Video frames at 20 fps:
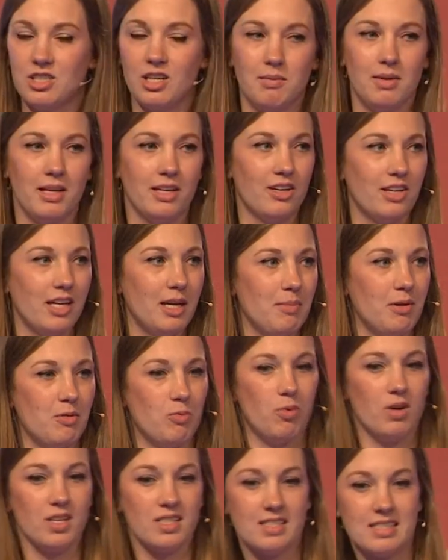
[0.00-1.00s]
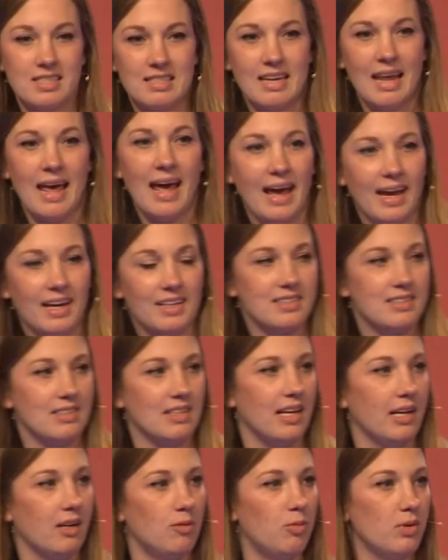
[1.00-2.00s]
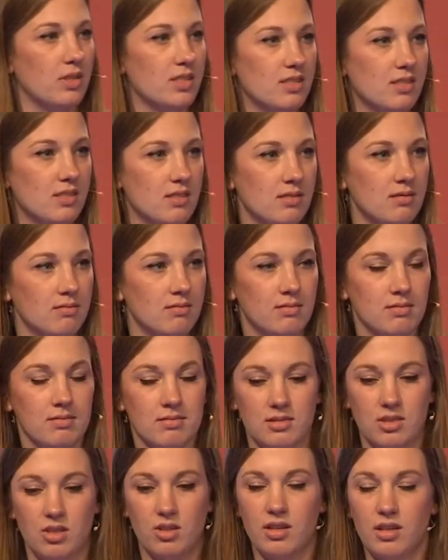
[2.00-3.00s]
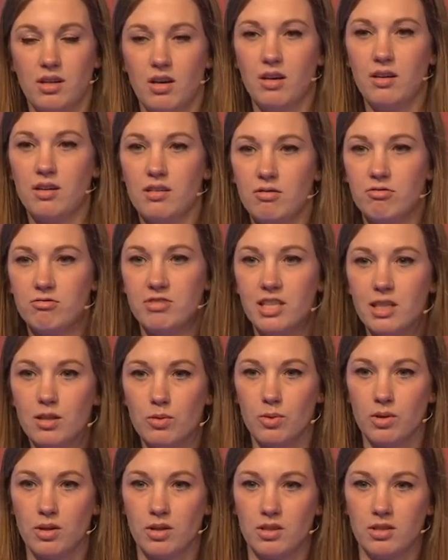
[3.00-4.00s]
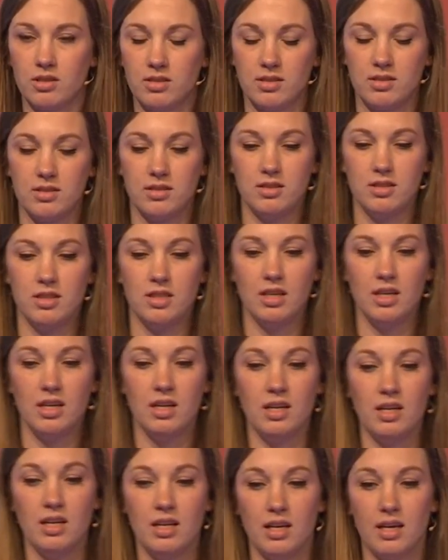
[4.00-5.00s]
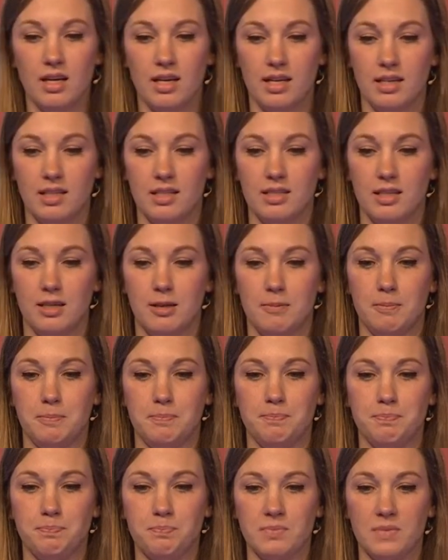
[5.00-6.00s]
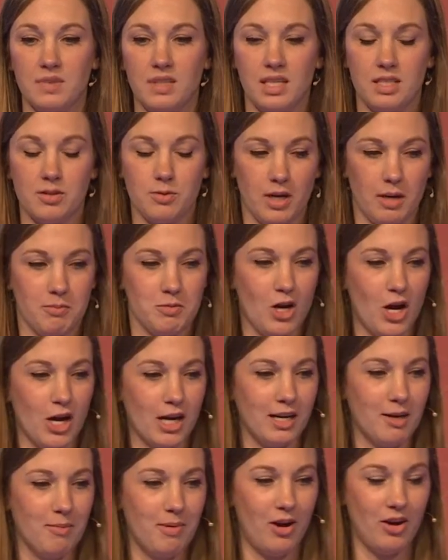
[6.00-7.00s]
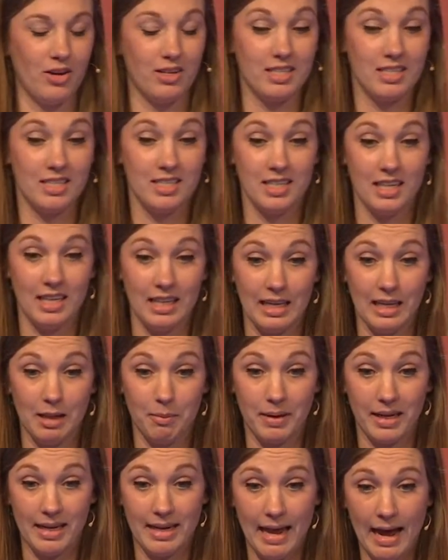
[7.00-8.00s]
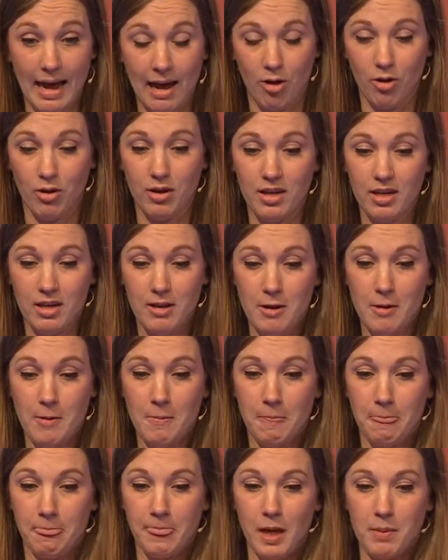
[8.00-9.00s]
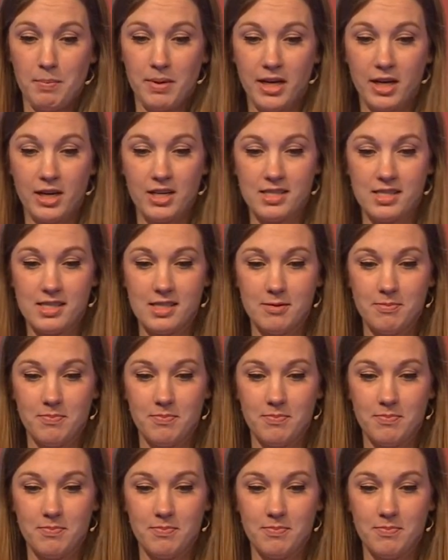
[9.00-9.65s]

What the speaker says: I'm like, okay, but what's next? Like, what's going on in the real world? And that's what I'm talking about a little bit now, because